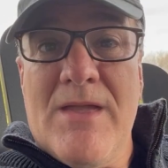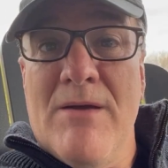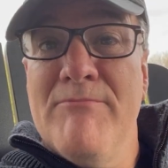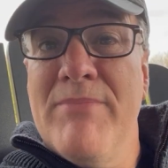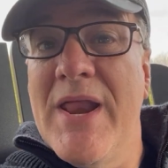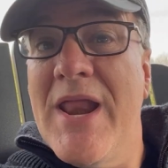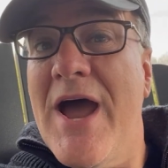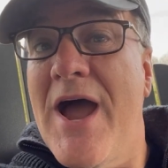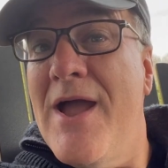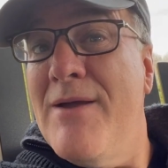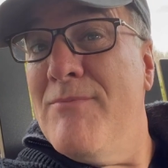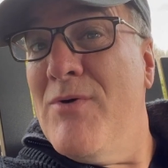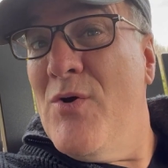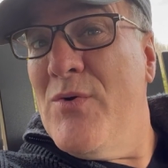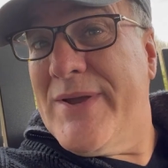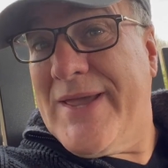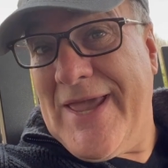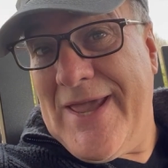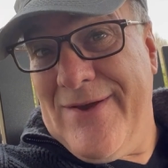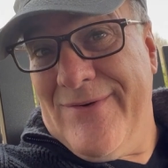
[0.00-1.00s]
But I'm
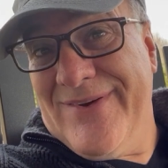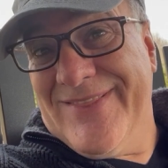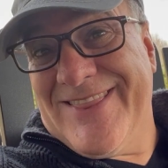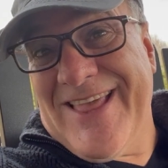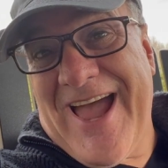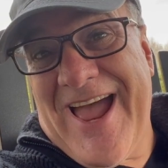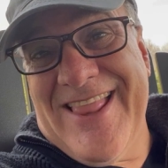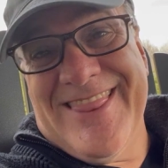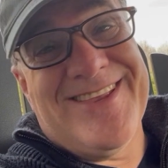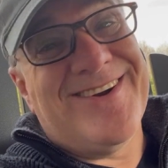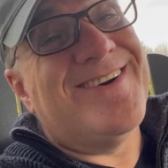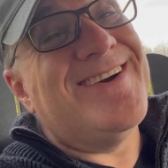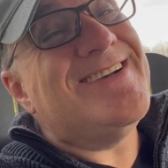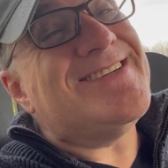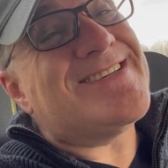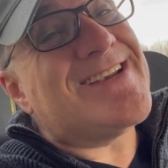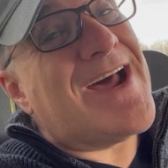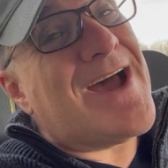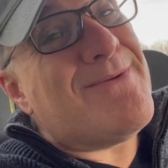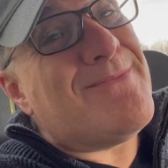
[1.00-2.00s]
okay with that. And the
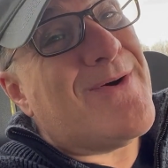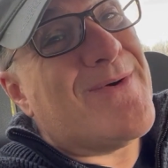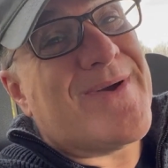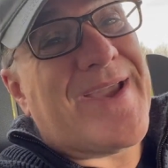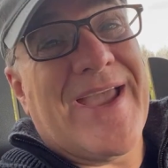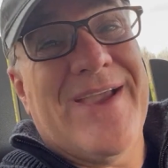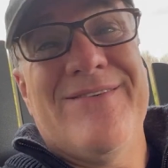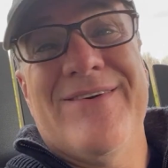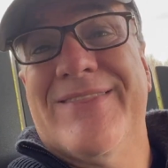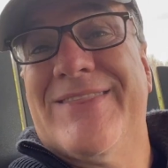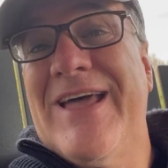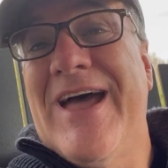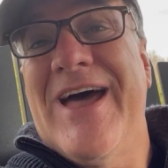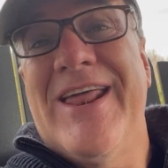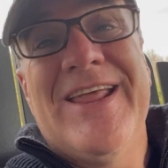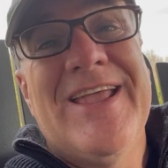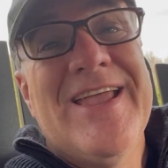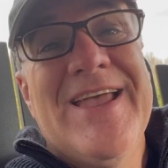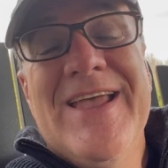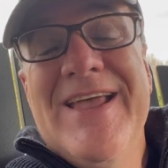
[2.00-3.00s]
reason I'm okay with
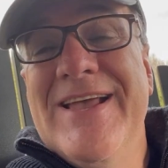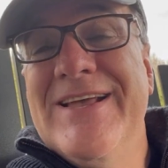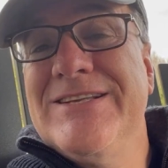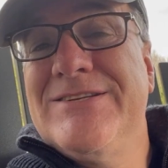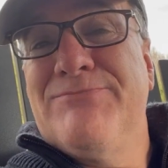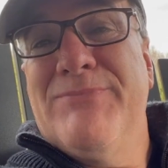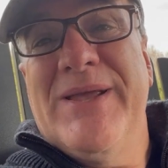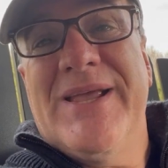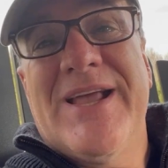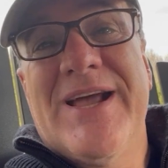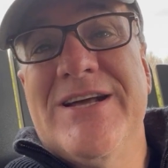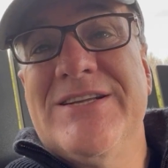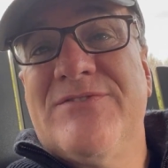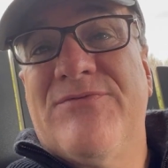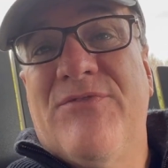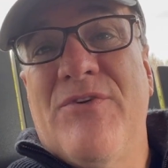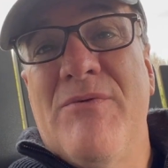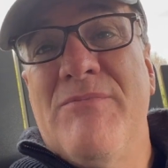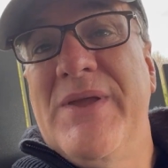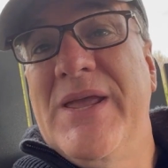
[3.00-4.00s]
that is because
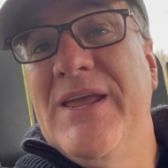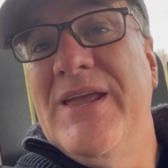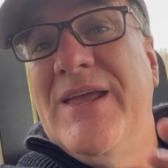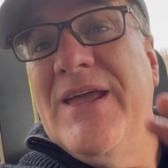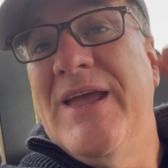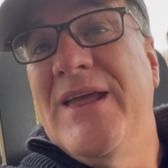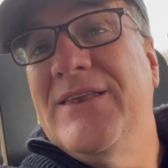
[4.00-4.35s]
for me,